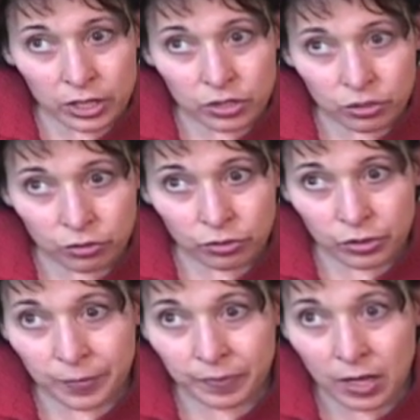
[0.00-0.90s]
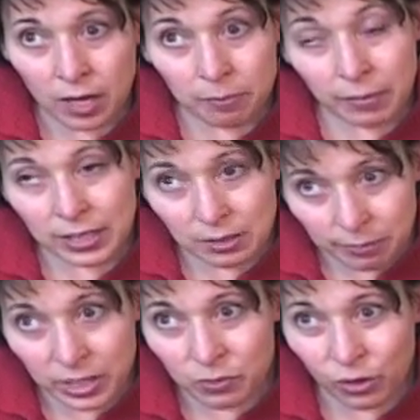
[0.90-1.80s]
issues. It makes it
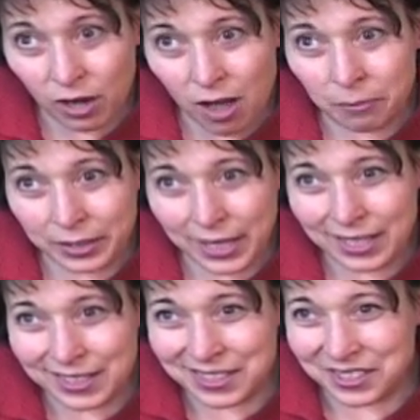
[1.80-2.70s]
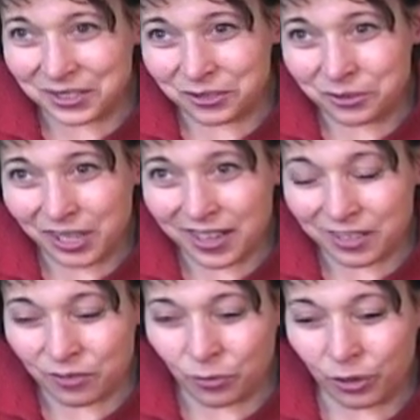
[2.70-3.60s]
much more complicated to kind
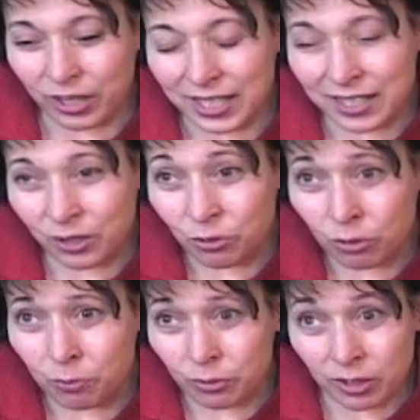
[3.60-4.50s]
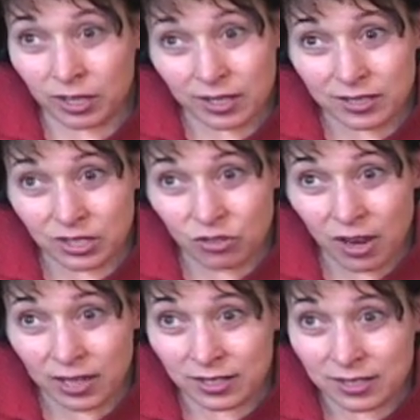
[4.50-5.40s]
of work in a group to try
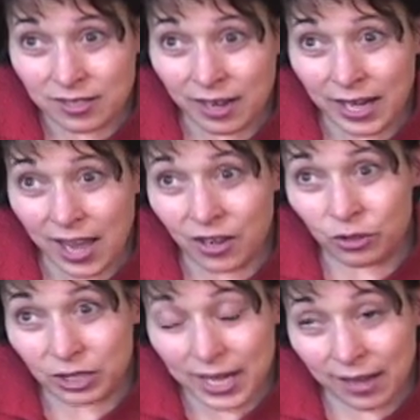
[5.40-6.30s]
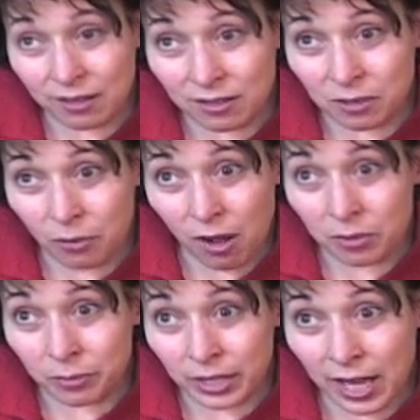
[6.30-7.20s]
and decide how to tackle the
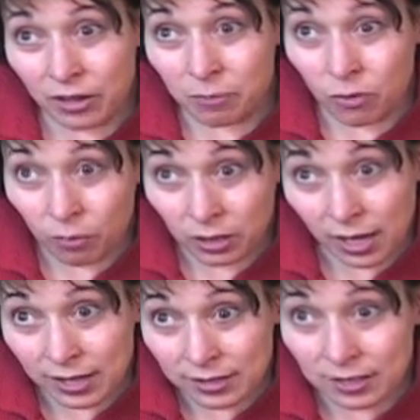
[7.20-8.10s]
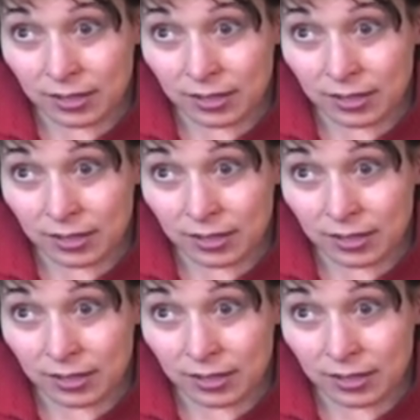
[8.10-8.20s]
problem and how to mobilize